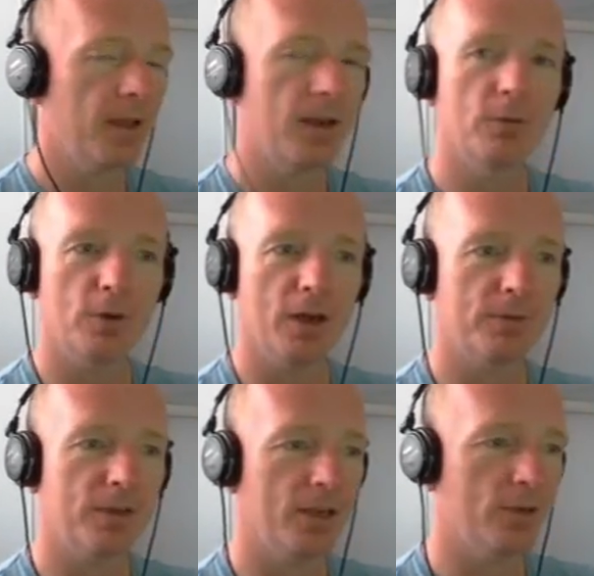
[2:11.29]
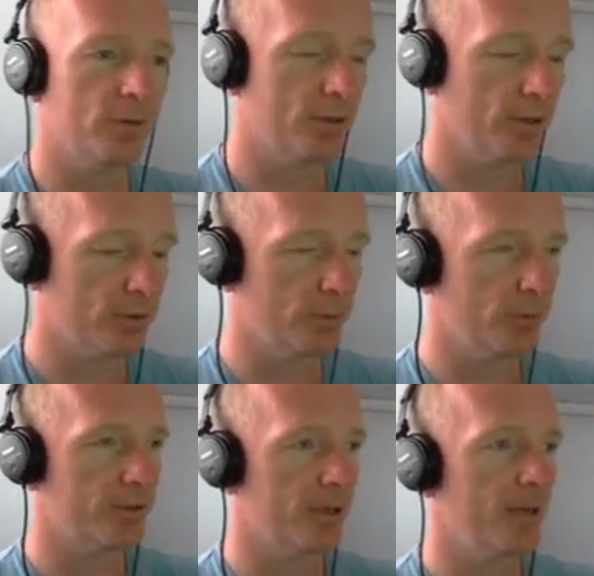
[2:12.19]
Now, I'm going to have to get used to the
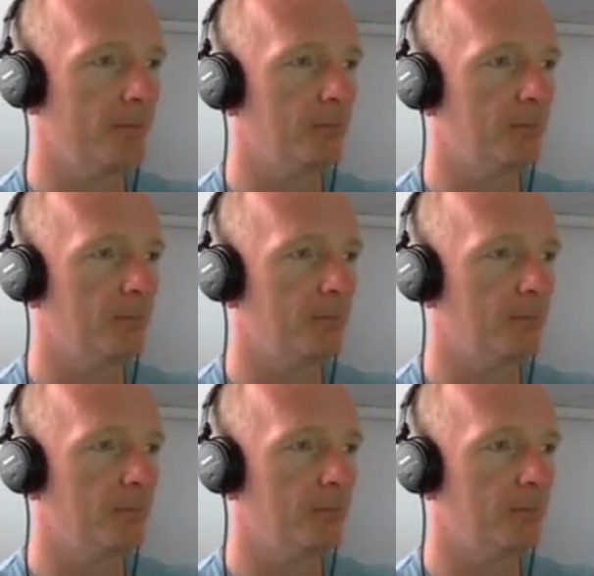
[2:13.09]
controls here.